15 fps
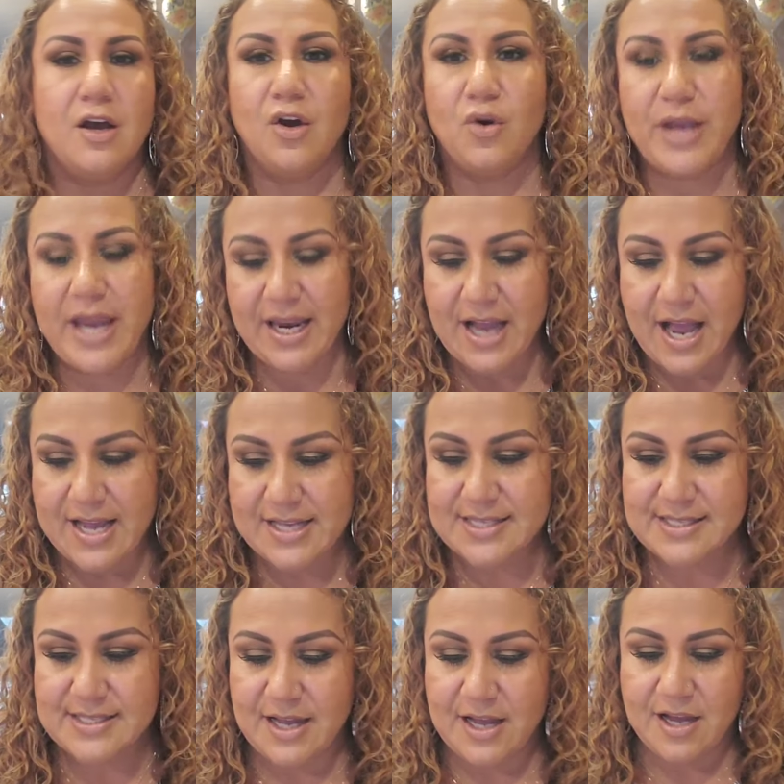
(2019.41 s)
Okay,
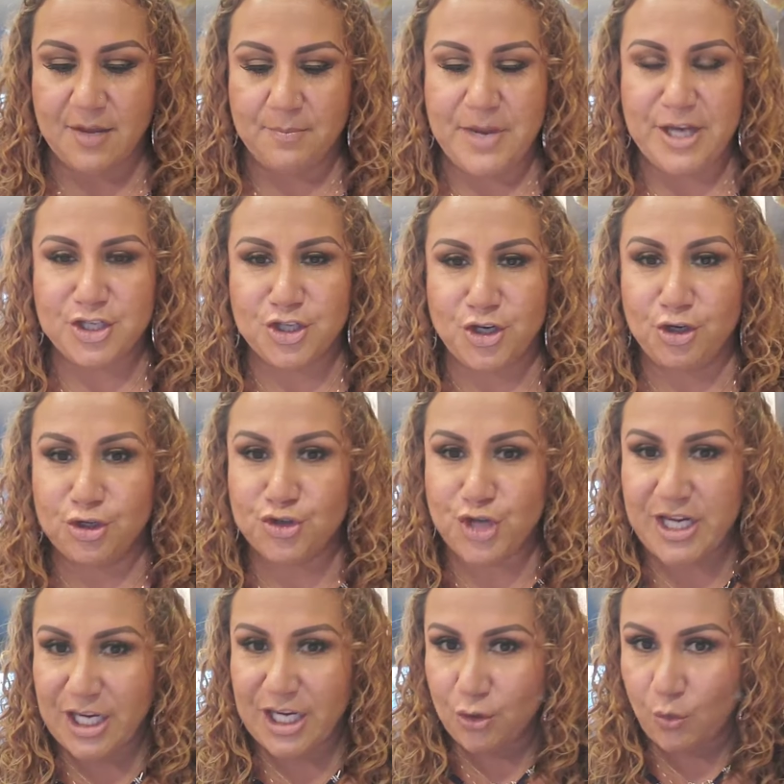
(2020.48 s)
guys, make sure you're
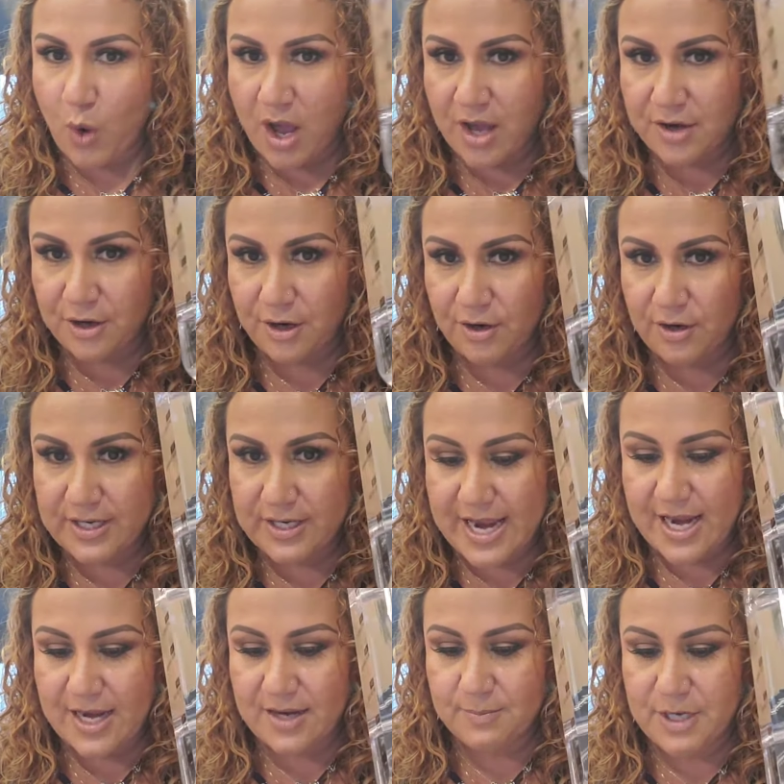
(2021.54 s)
drinking your water,
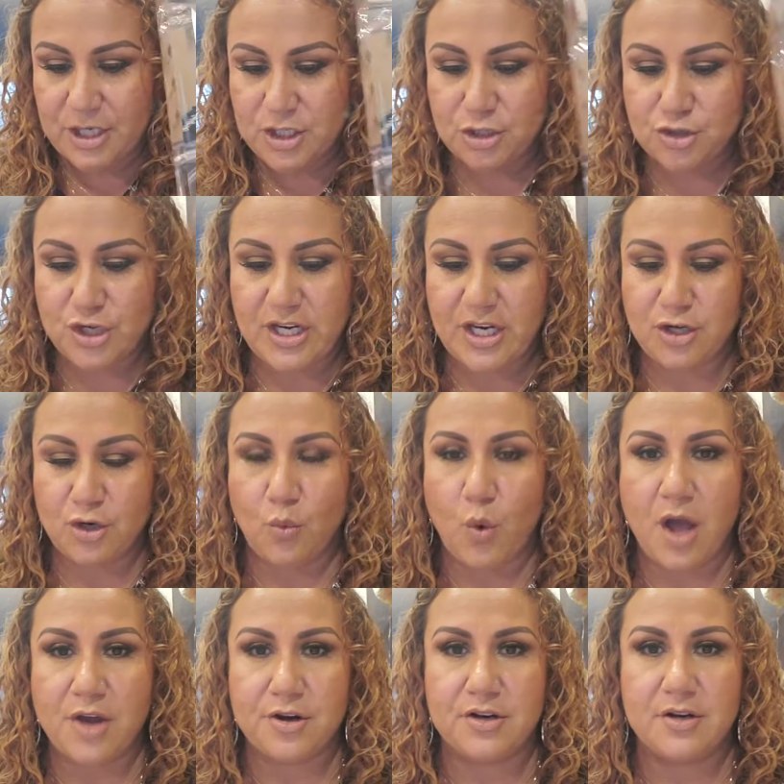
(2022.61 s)
okay? Make sure you're drinking your
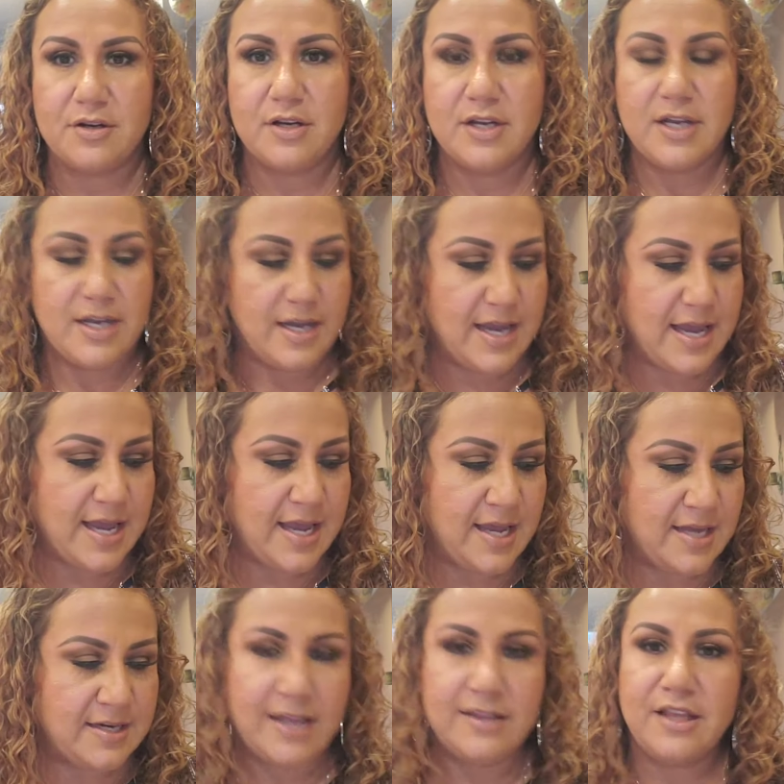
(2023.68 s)
water.
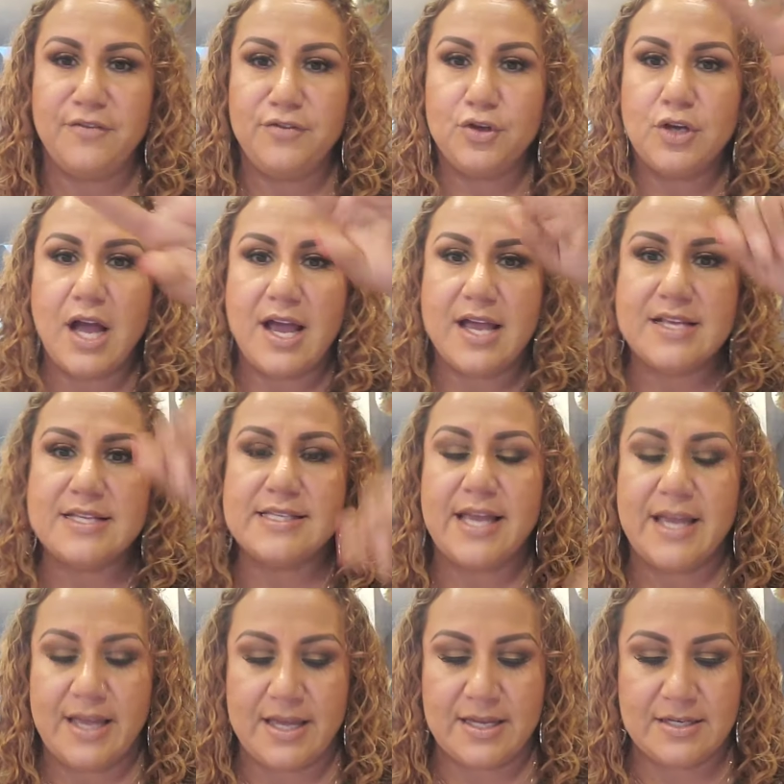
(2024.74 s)
And I love you guys,
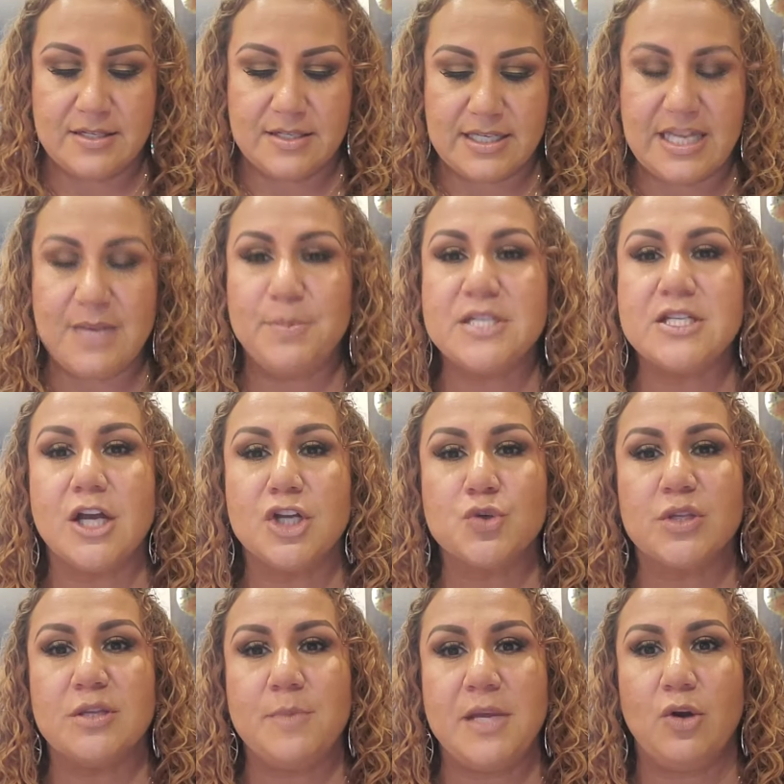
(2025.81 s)
and keep in touch
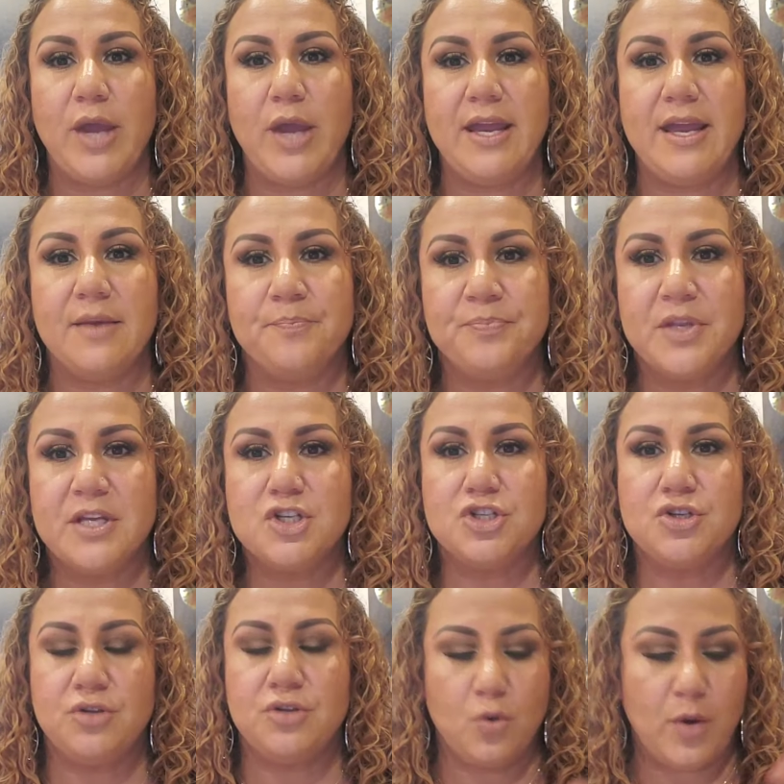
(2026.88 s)
with me, okay?
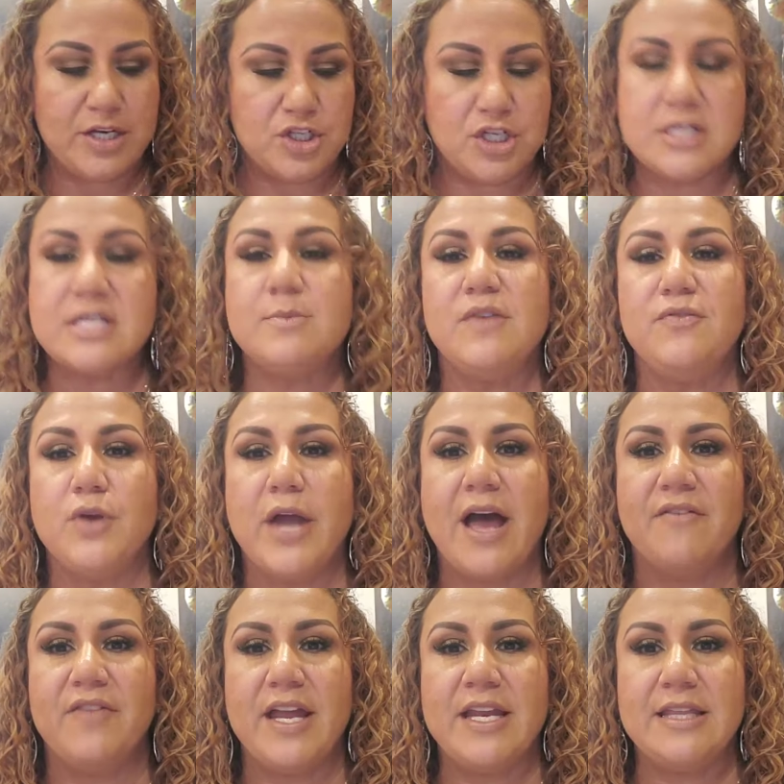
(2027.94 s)
Shoot a question to me if you
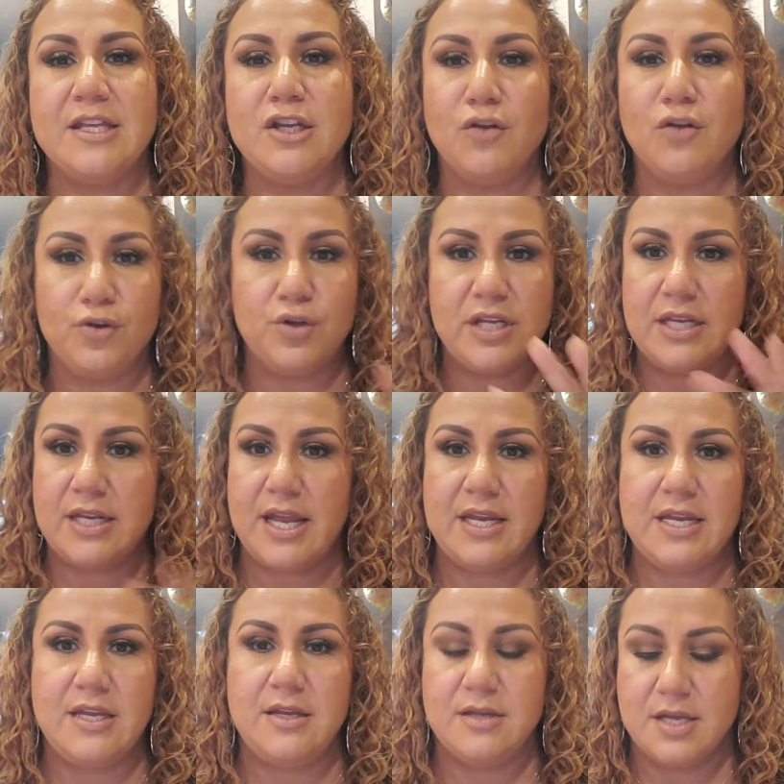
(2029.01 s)
have anything, if you need
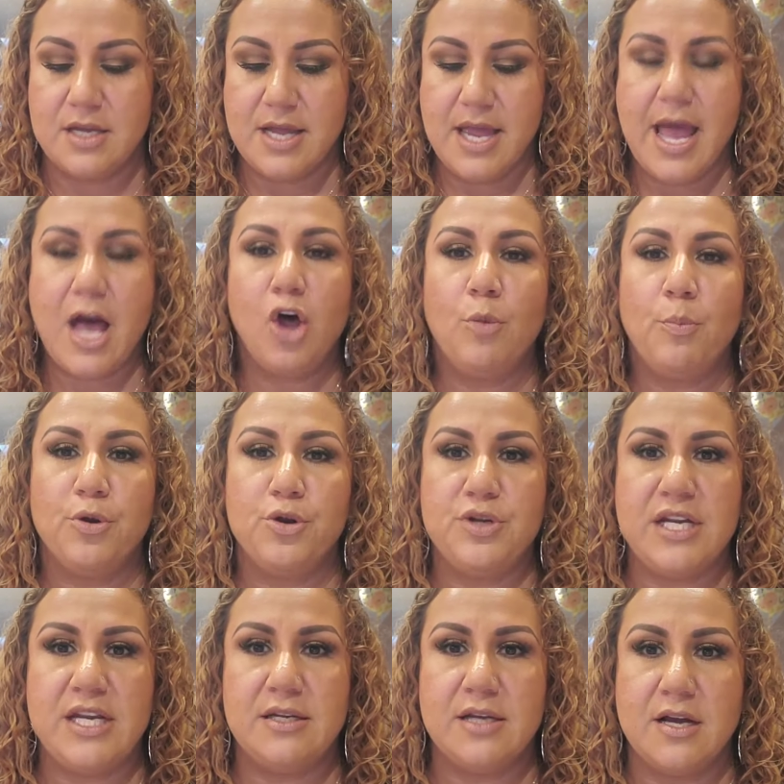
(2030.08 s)
any help or you
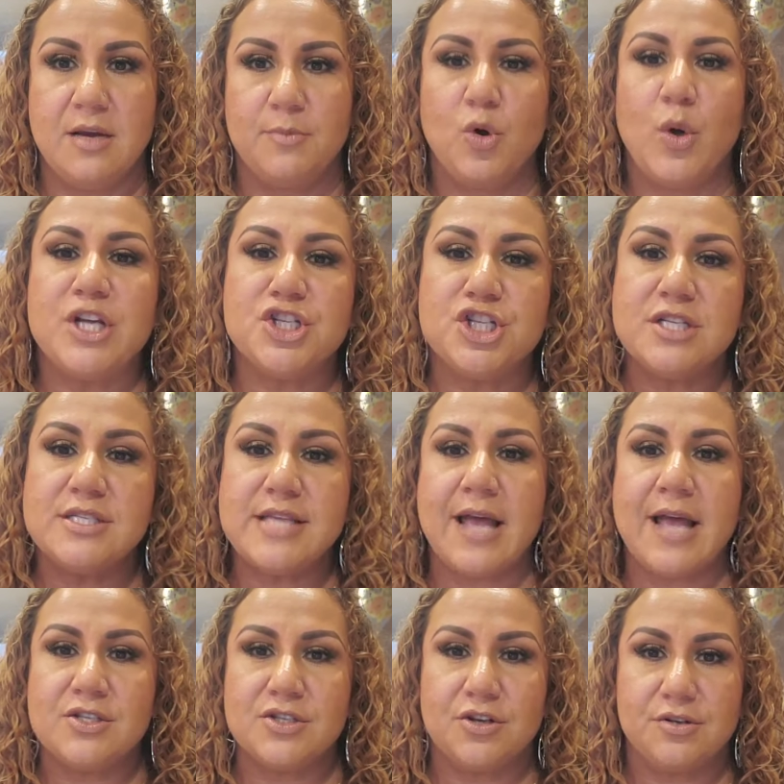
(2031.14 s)
need questions
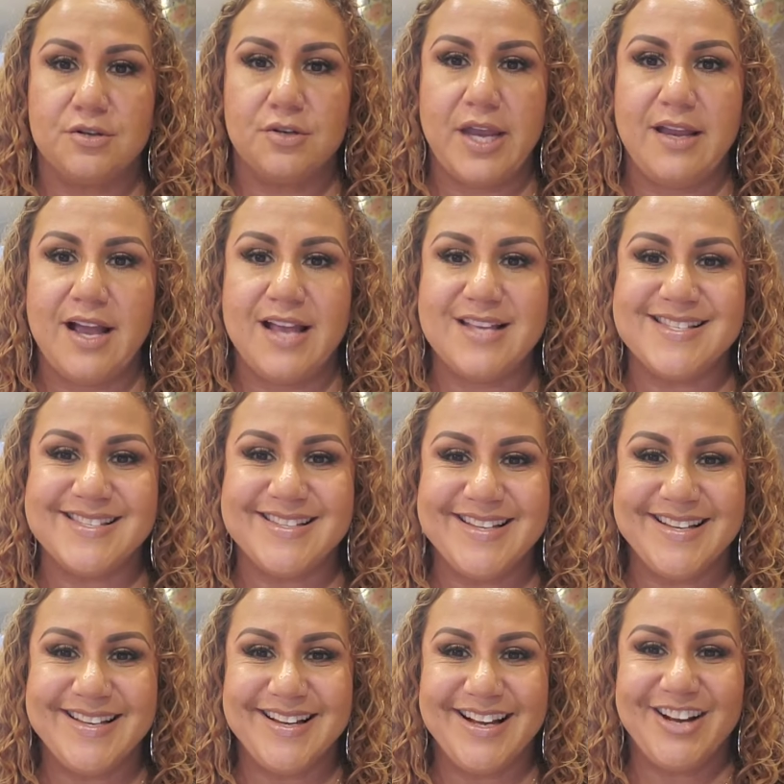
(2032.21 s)
answered. Okay, guys?
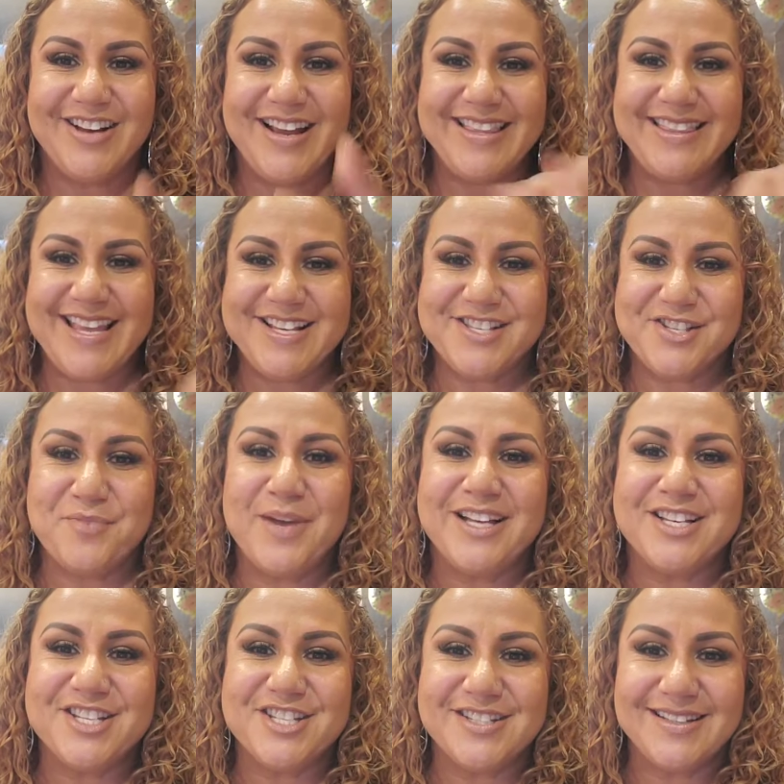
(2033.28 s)
All right, thanks so
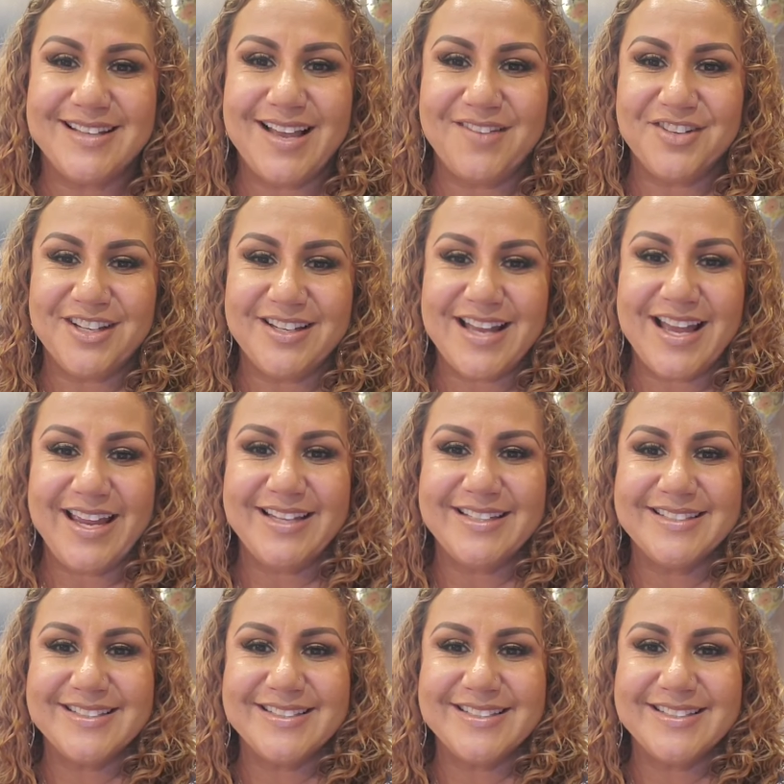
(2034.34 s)
much. Have a good night.